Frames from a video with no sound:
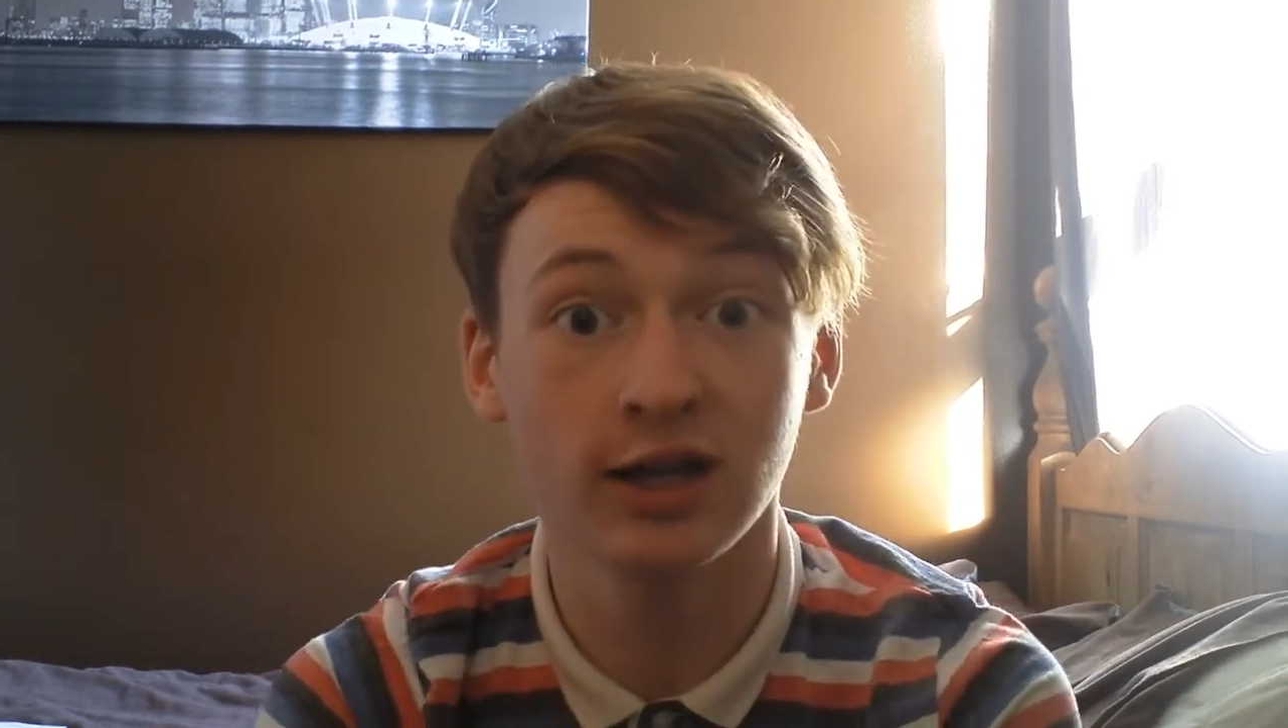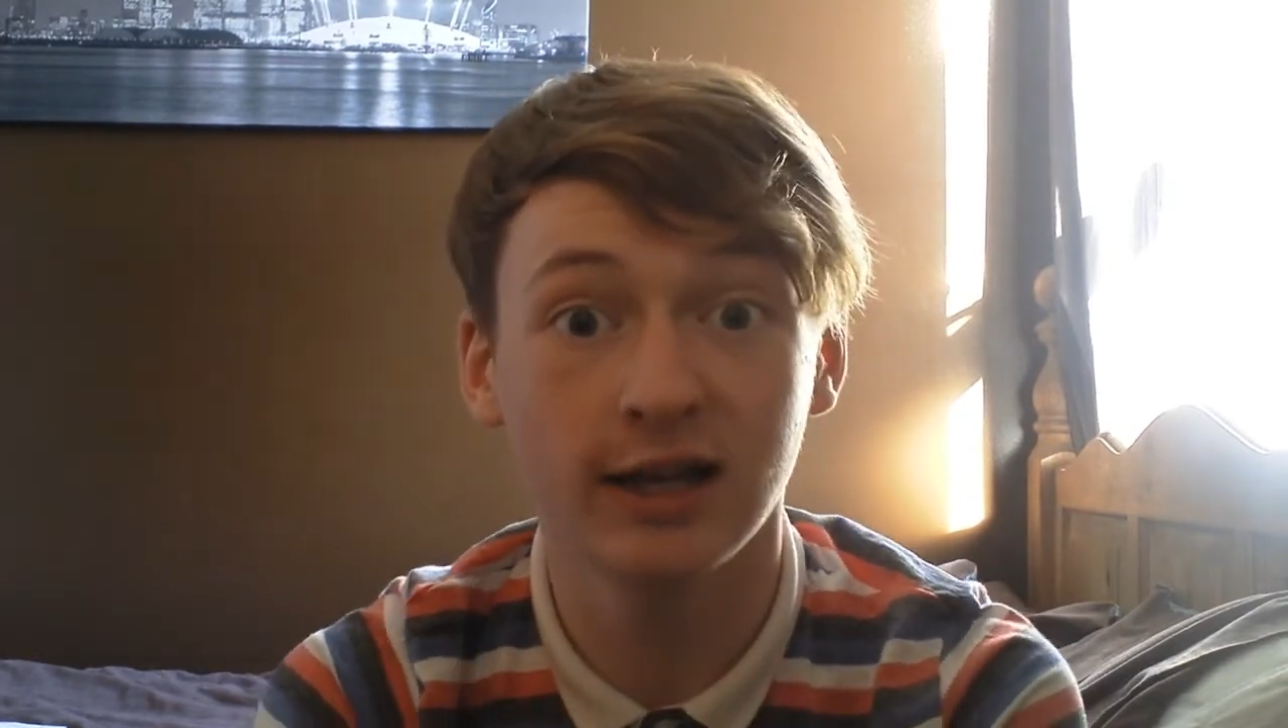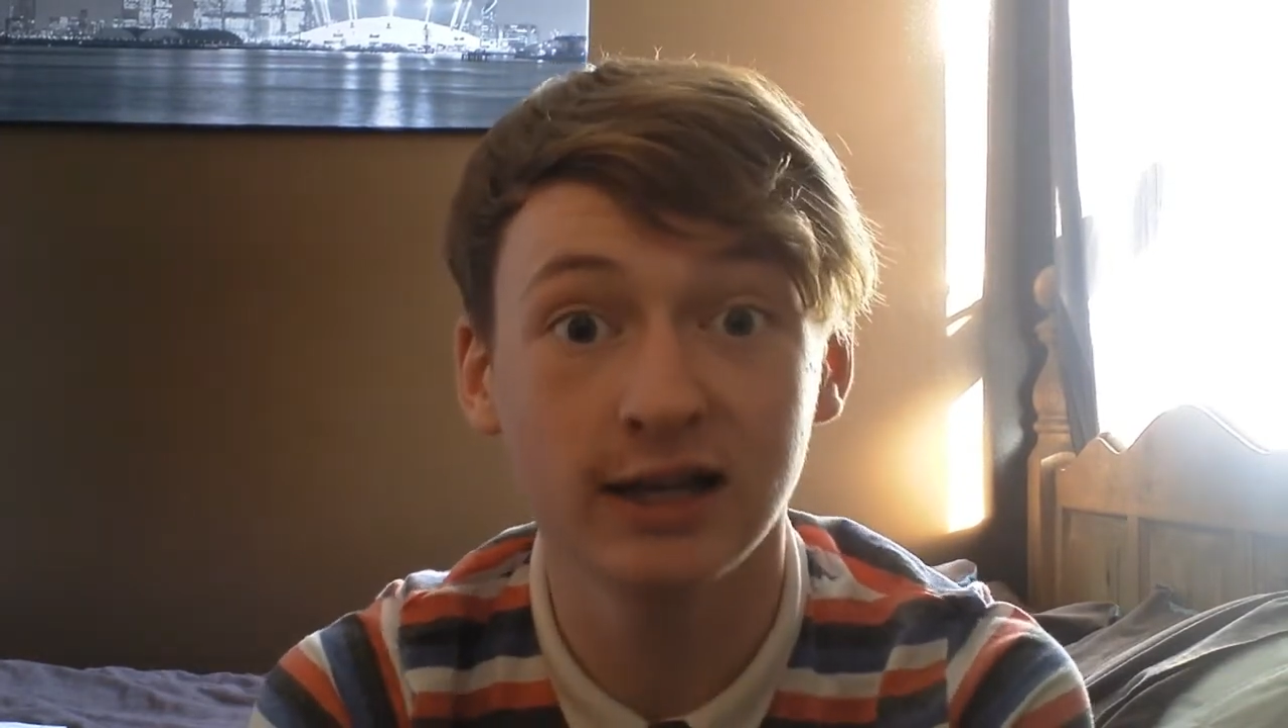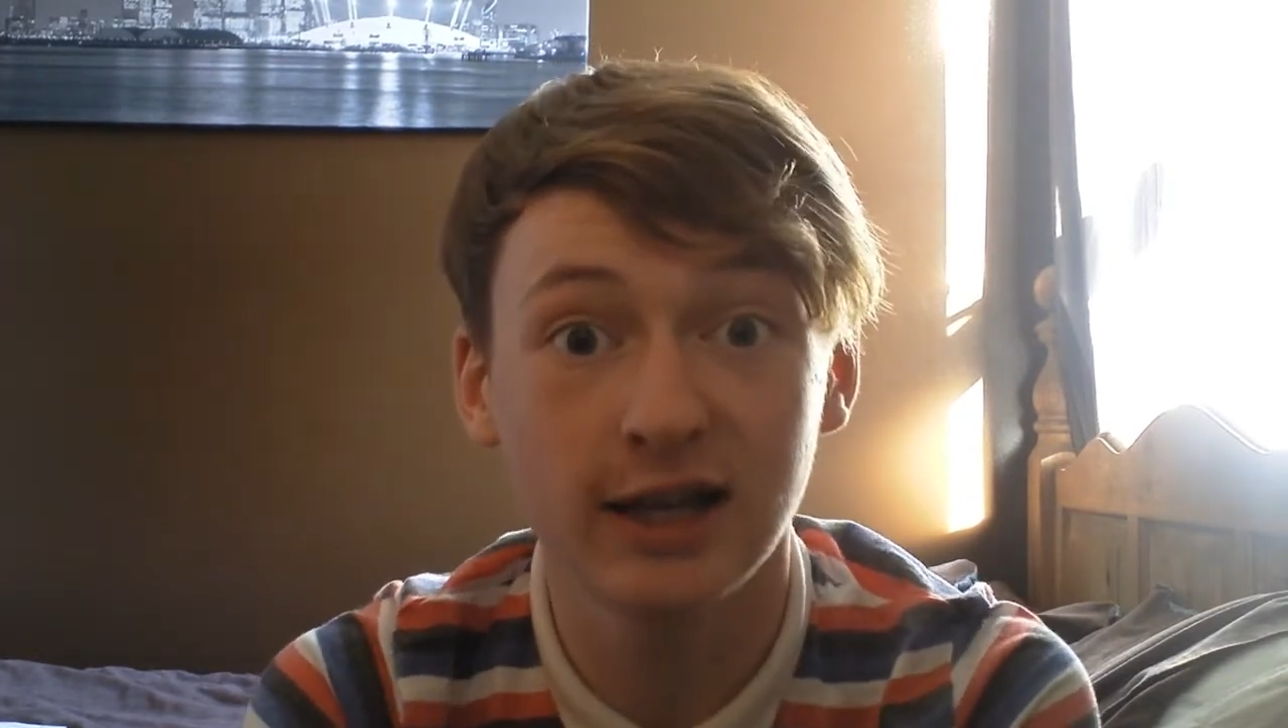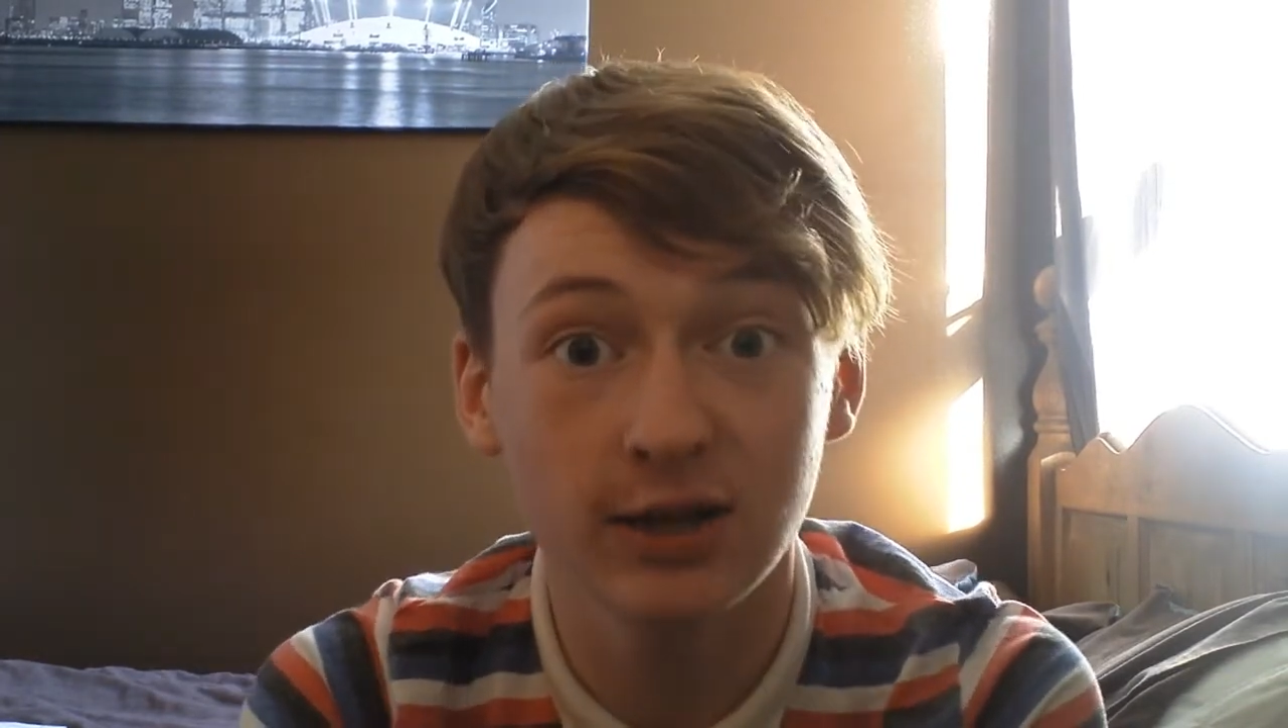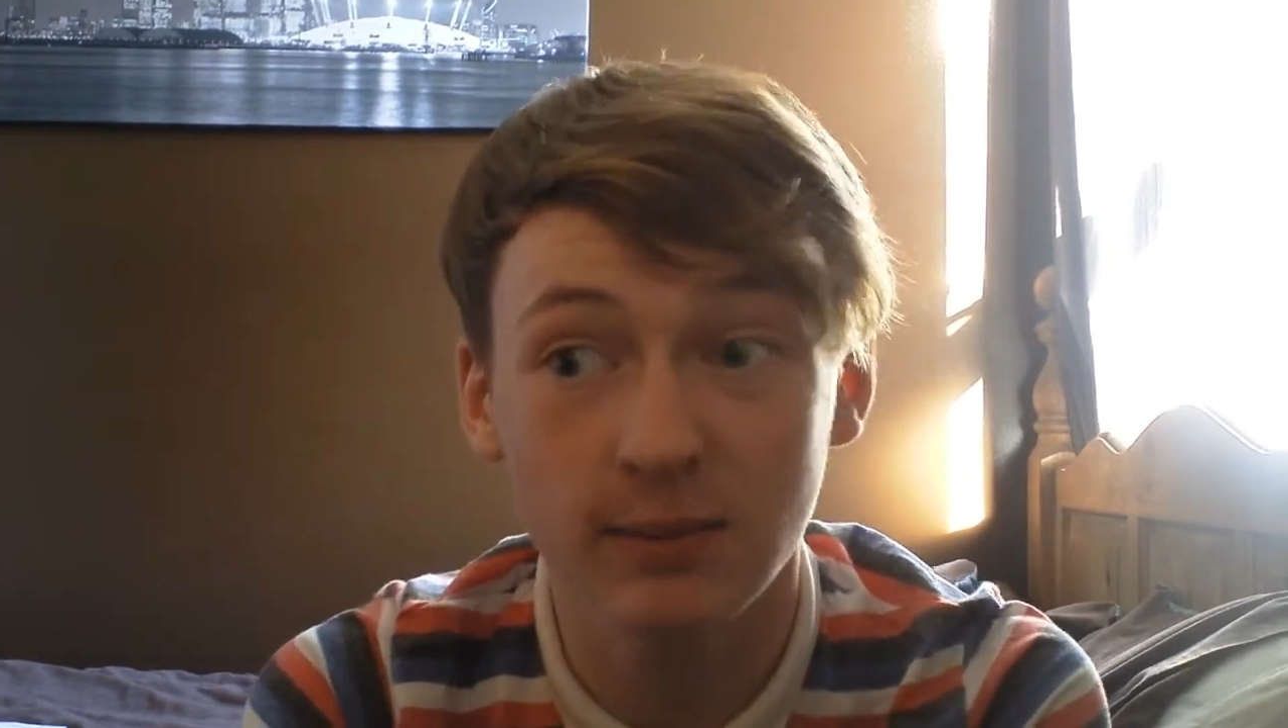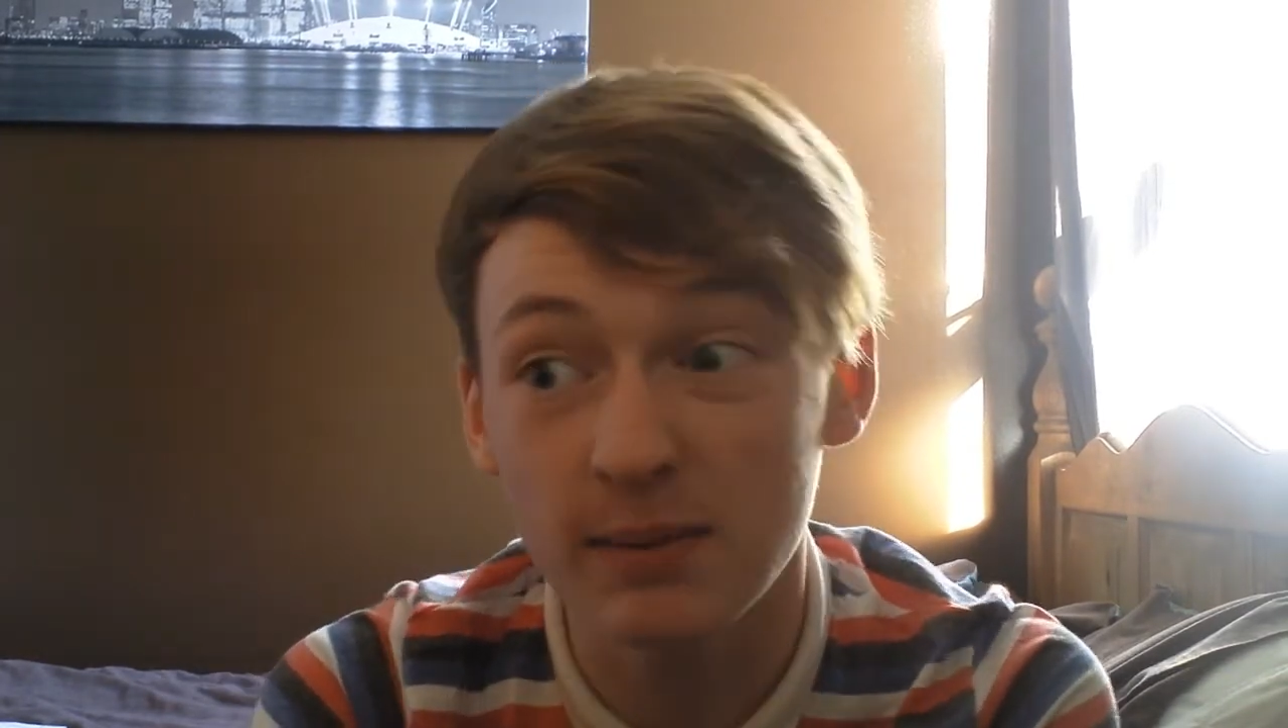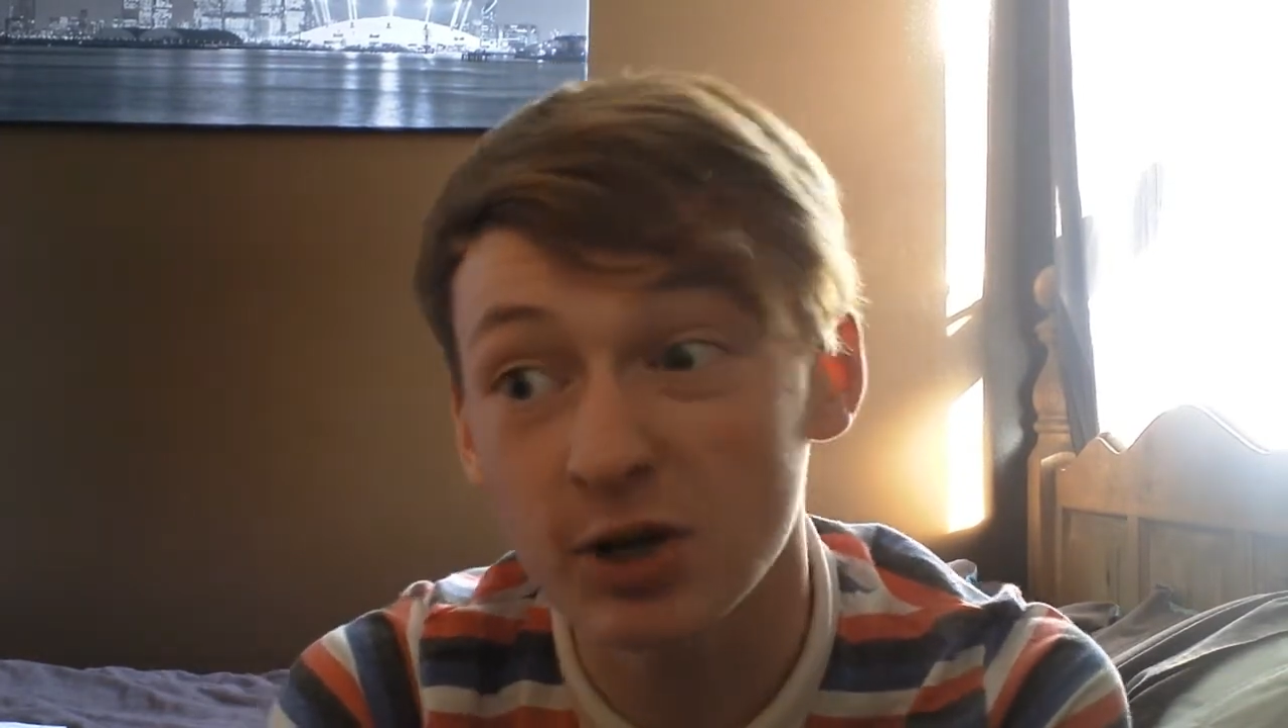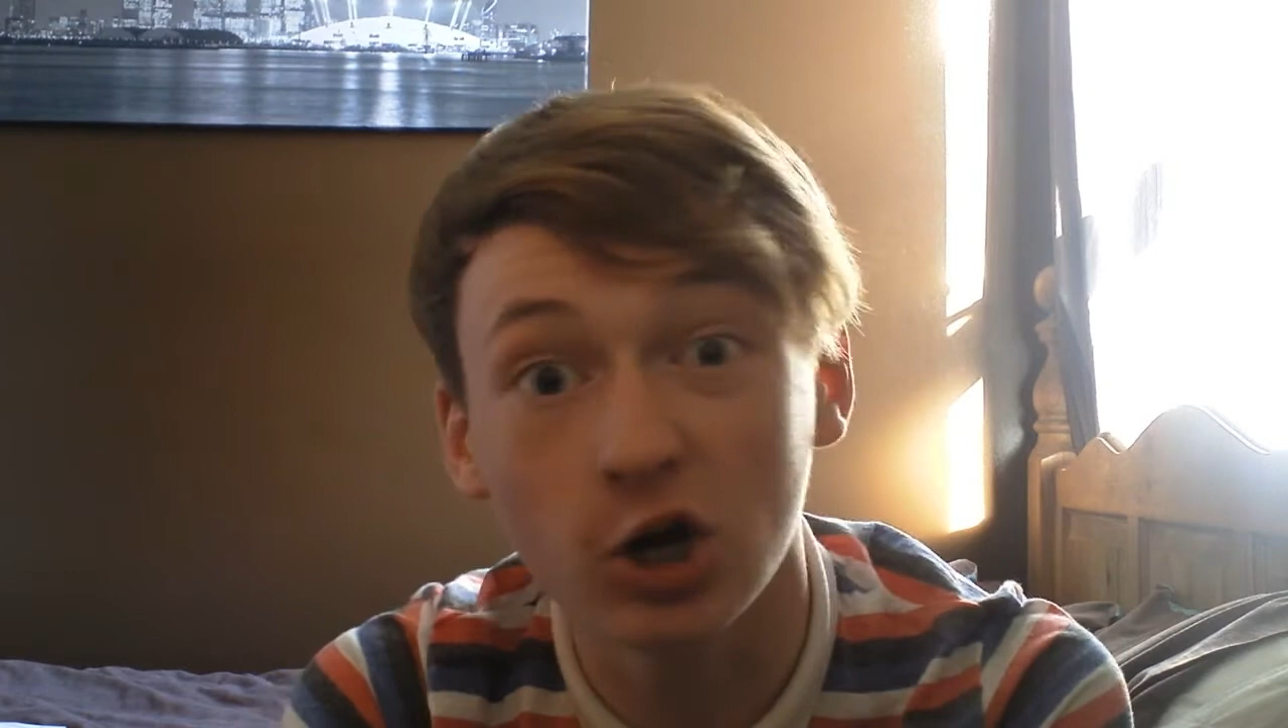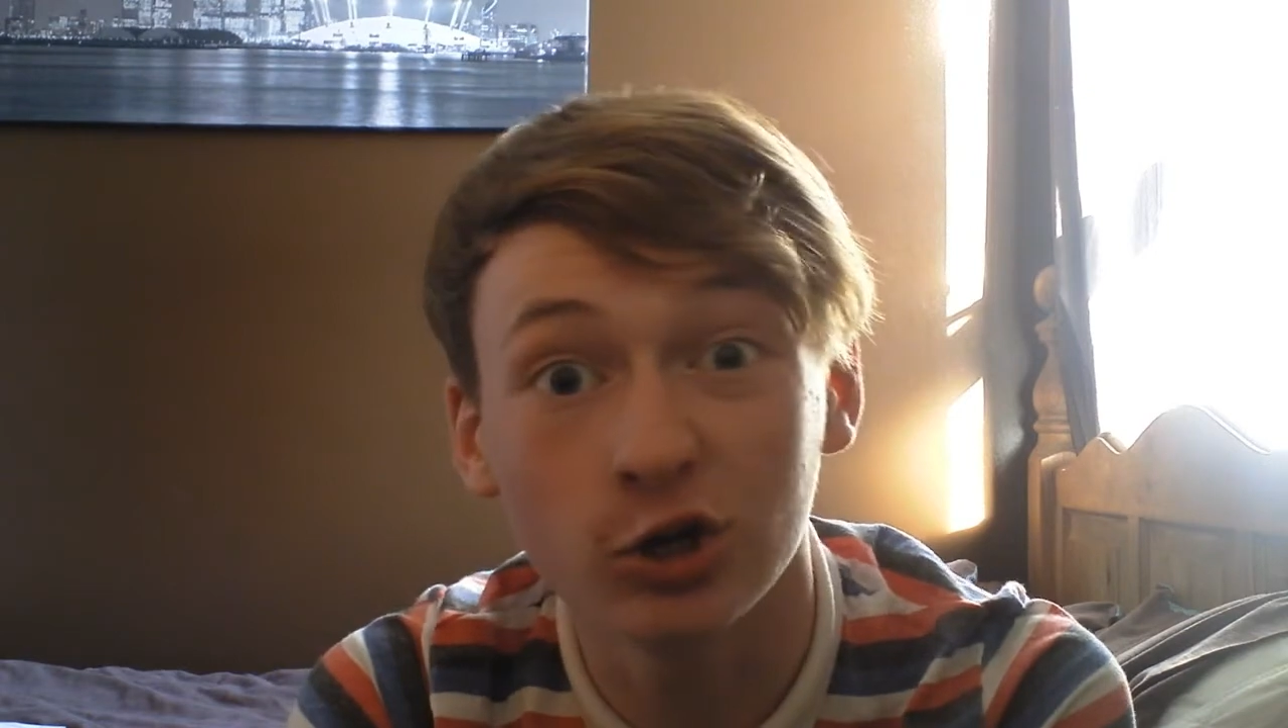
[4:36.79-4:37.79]
lately that
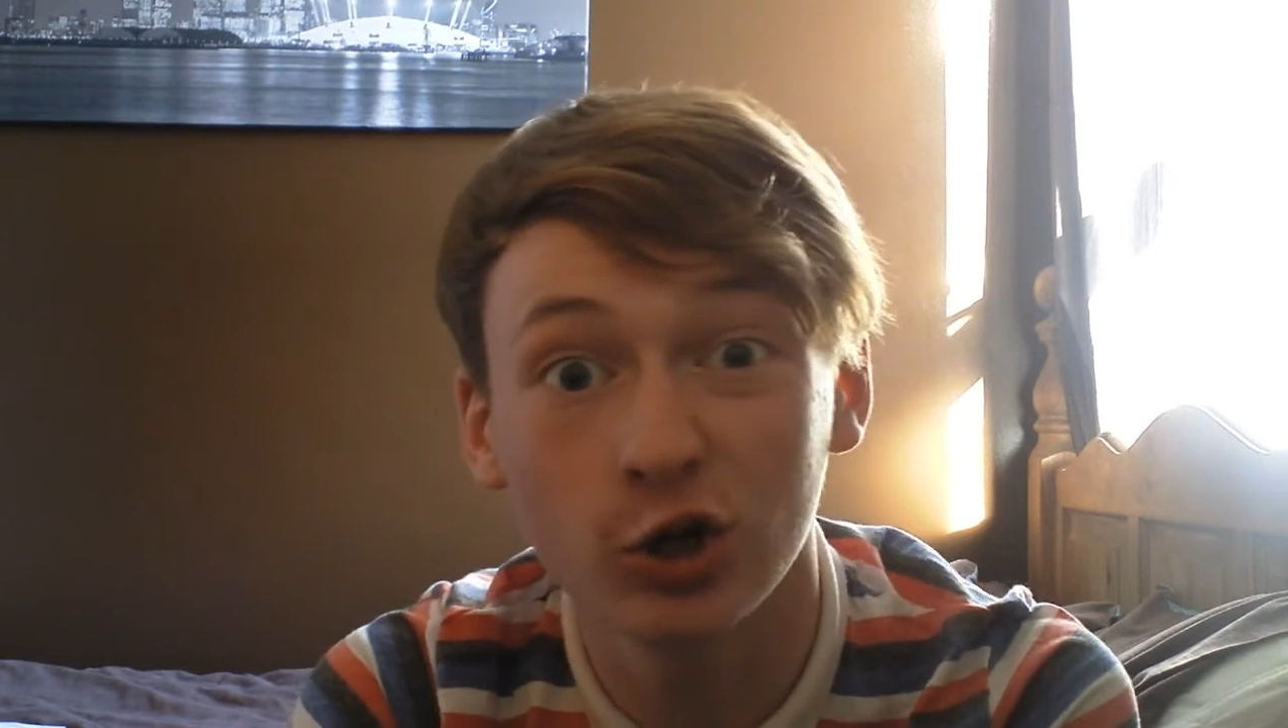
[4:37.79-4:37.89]
maybe got